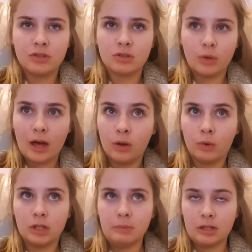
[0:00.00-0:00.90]
so that
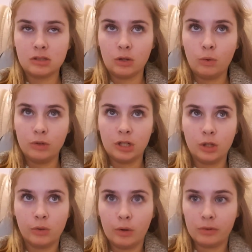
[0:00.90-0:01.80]
annoyed me because I already
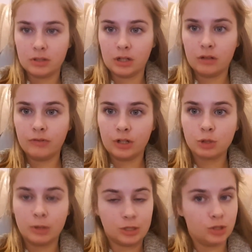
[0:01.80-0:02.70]
knew I wasn't gonna
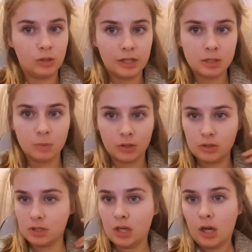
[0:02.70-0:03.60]
finish my to-do list because